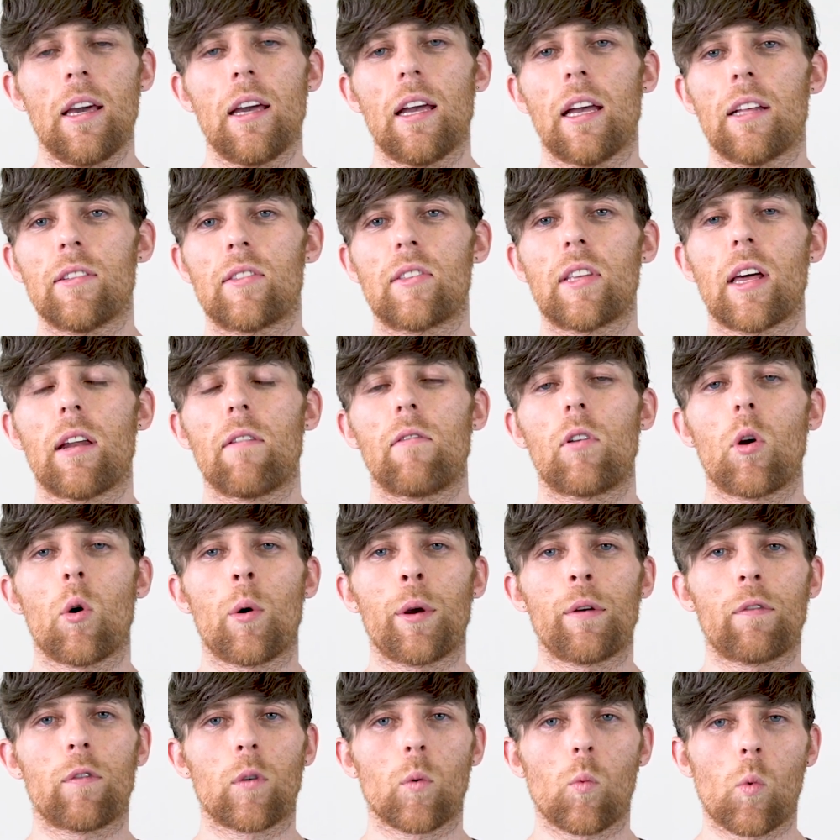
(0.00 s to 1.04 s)
instead of
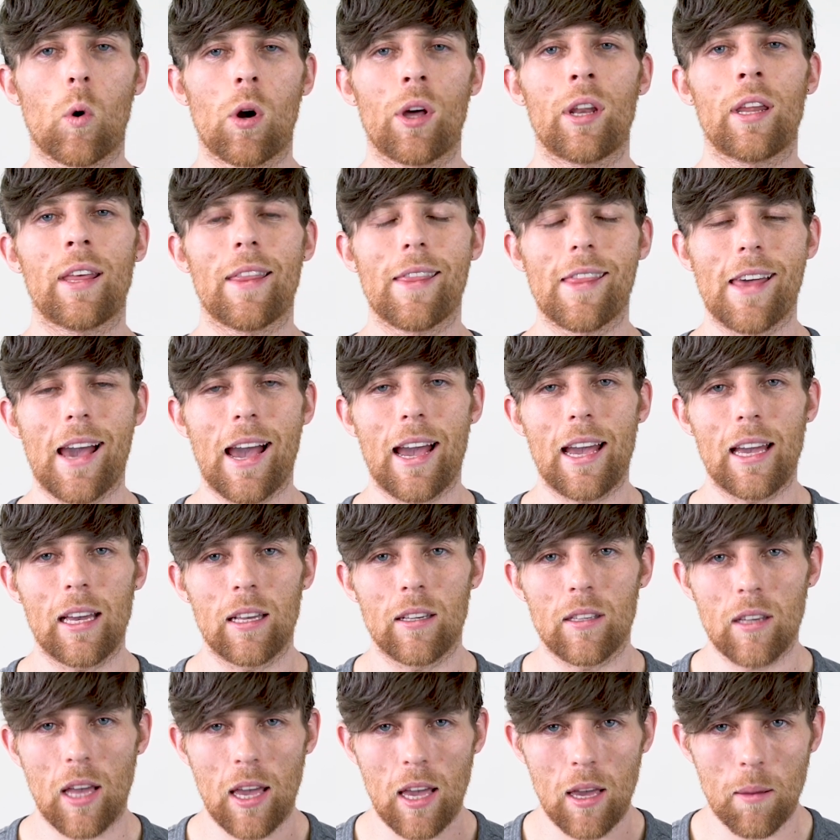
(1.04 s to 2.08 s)
going for one that
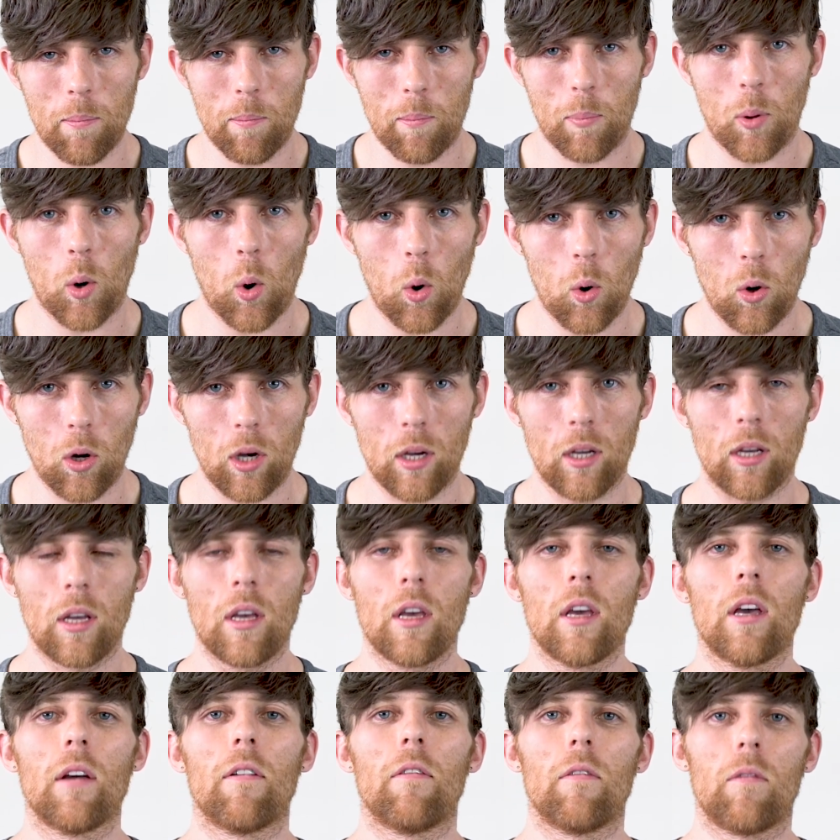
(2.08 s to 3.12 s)
is a bulk
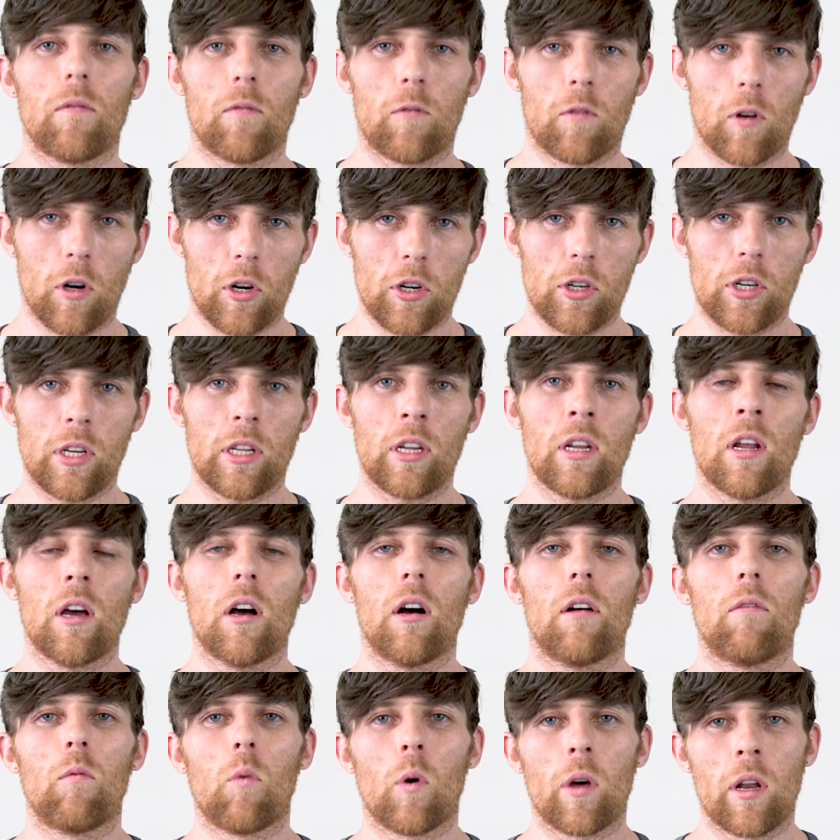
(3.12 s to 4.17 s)
version
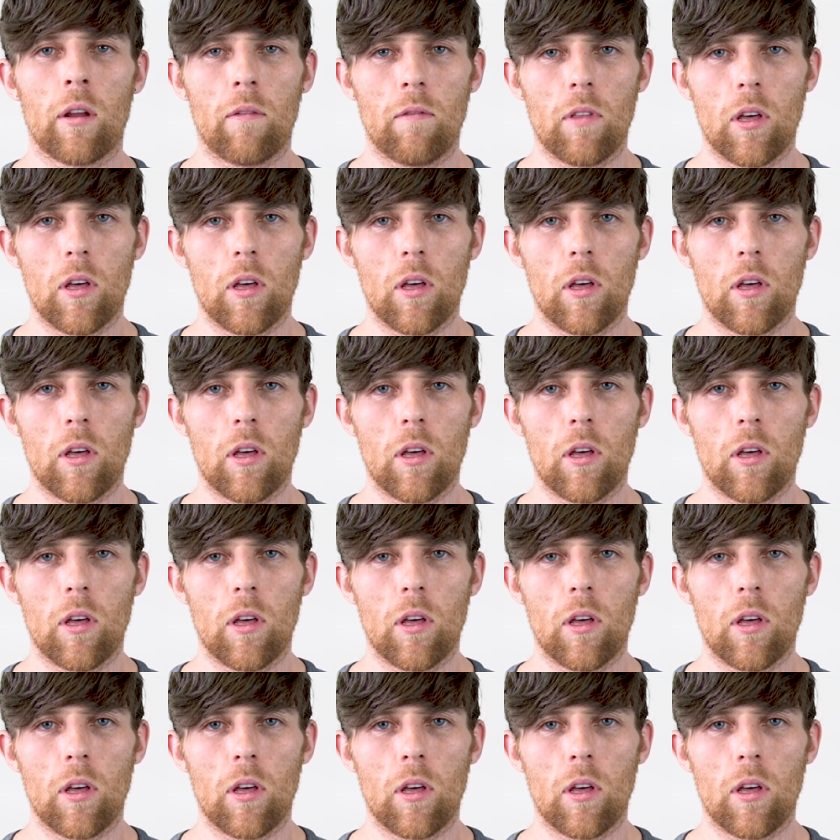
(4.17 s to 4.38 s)
of one of